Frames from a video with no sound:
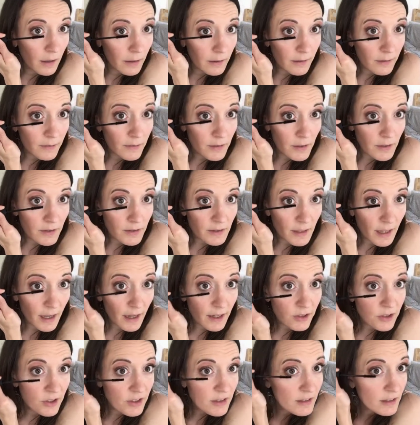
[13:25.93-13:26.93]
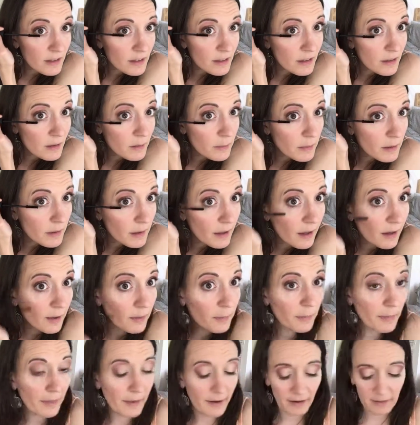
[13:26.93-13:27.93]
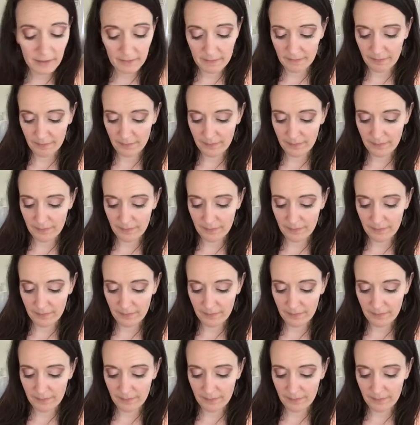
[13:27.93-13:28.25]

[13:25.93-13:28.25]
Give those lashes a little bit of help there.